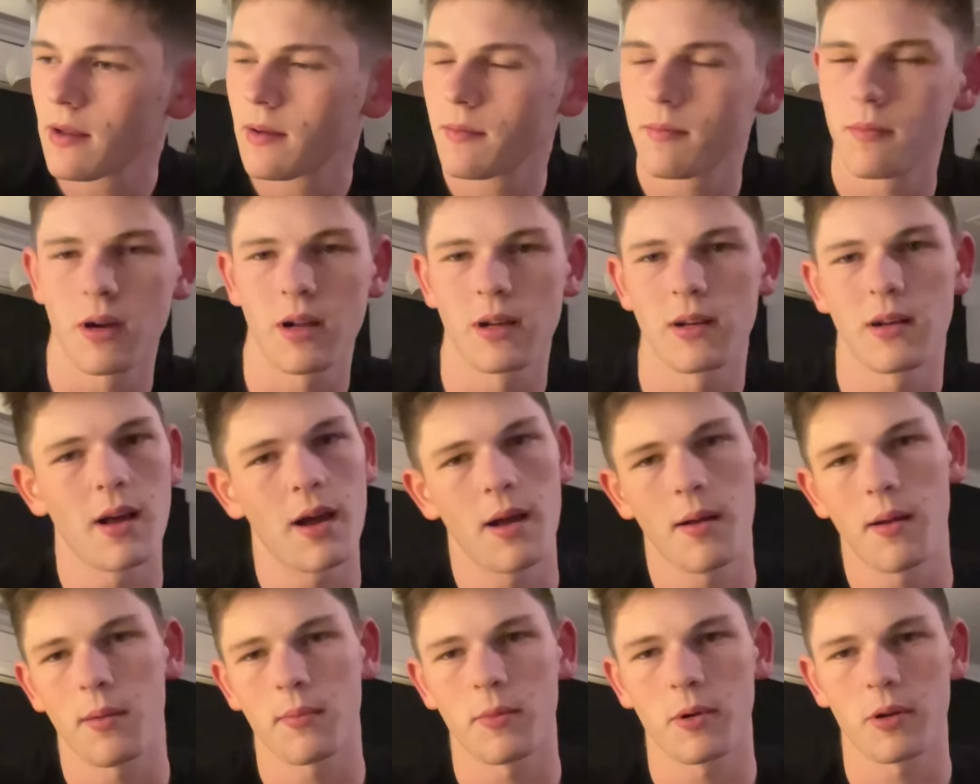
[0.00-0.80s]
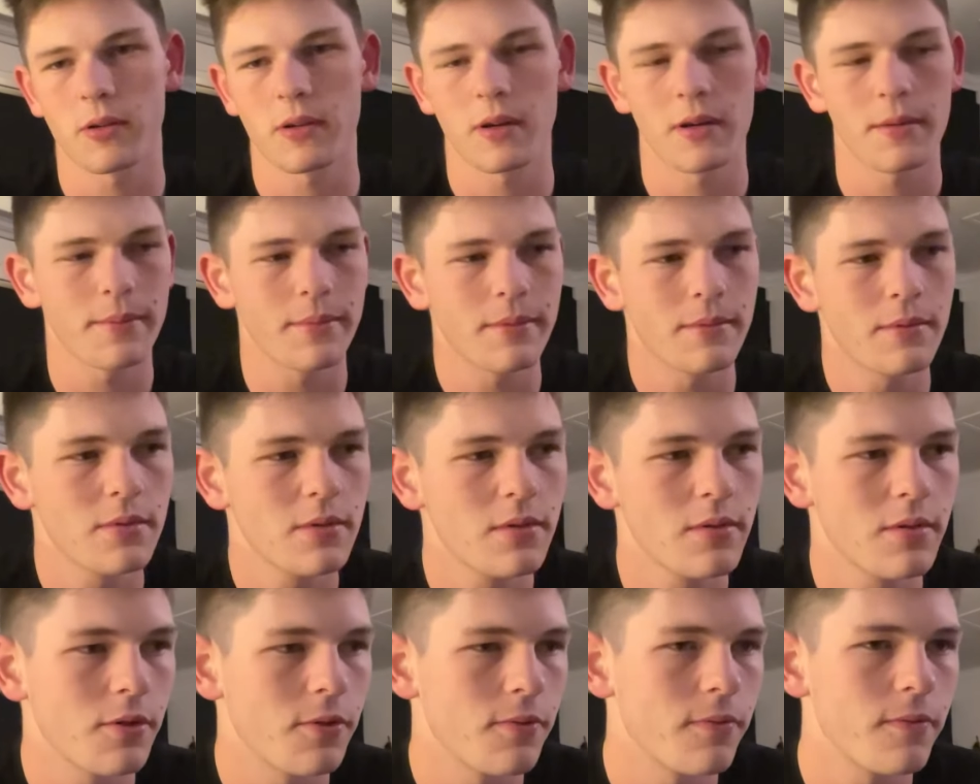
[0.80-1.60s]
But uh, I'm not going
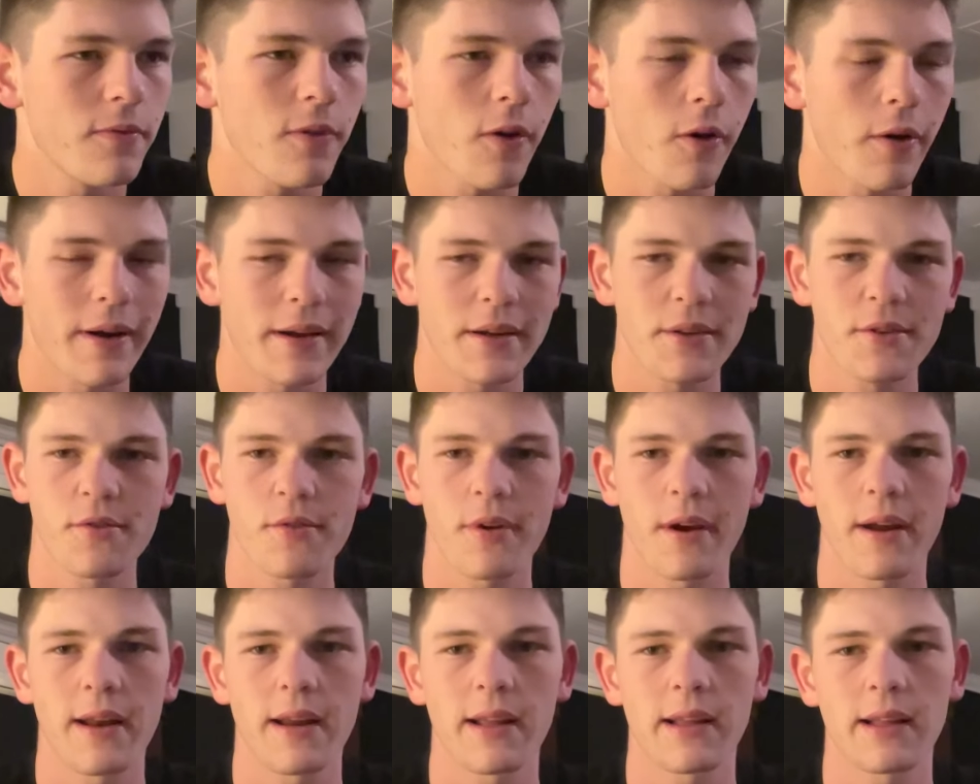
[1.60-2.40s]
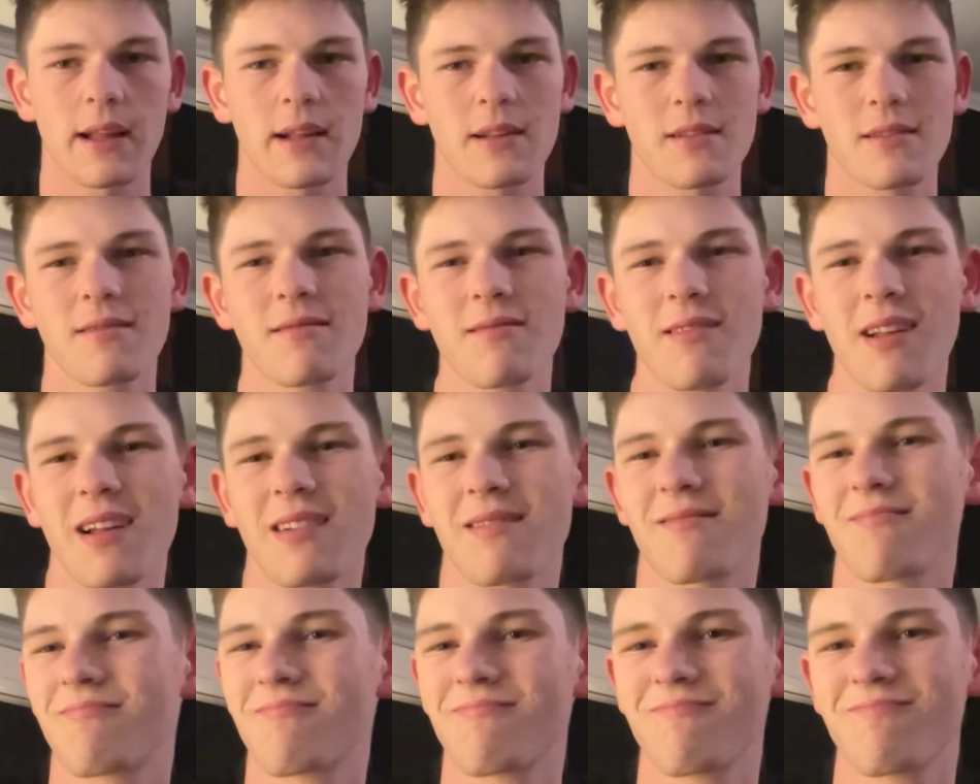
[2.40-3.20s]
to do forex trading.
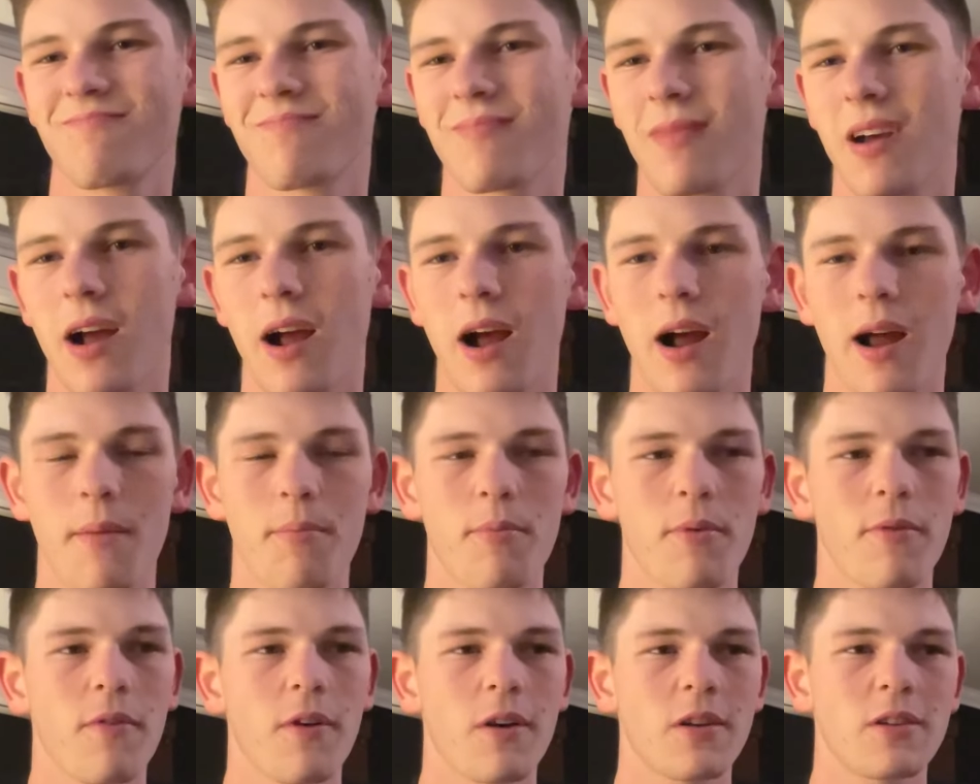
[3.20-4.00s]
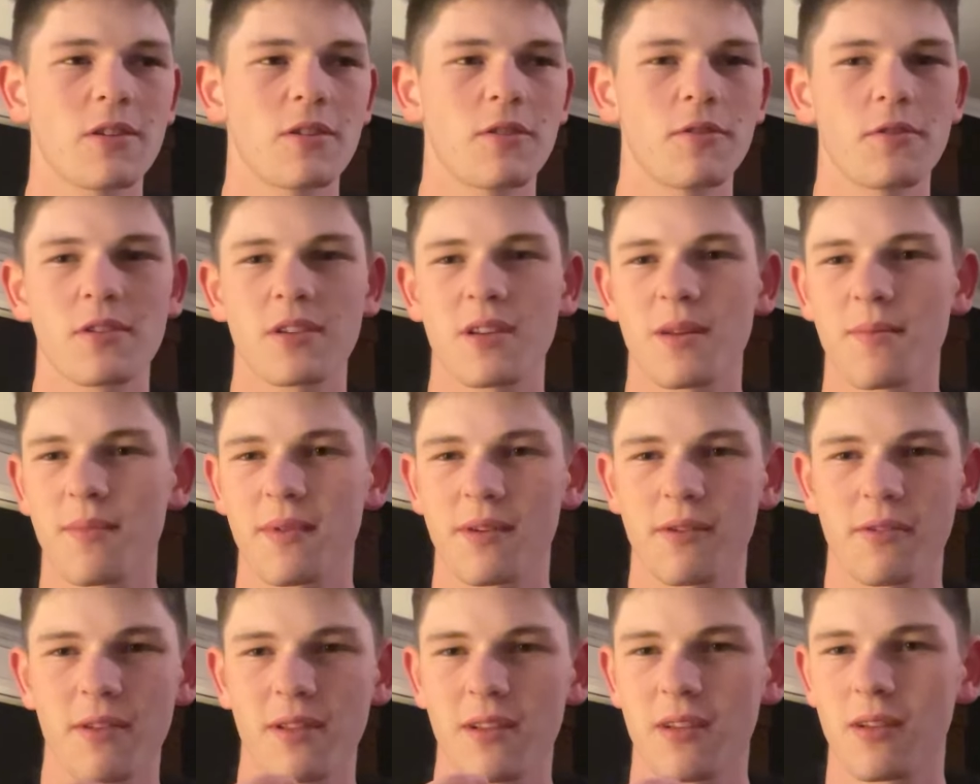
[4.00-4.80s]
that I, I prefer to do
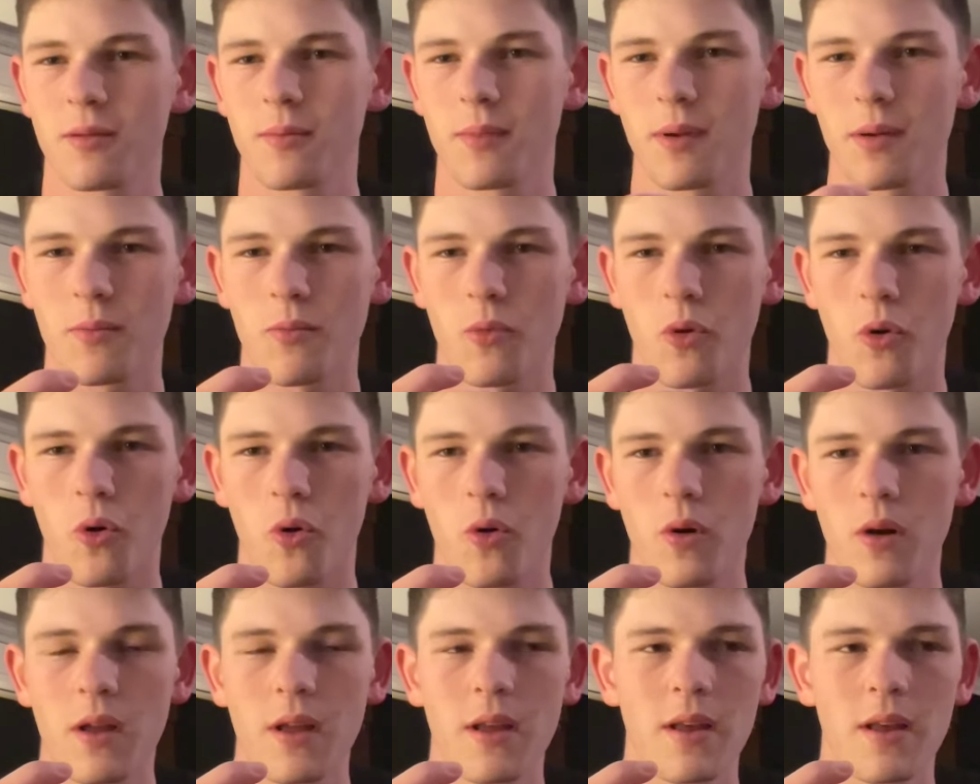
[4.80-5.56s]
something with a little bit more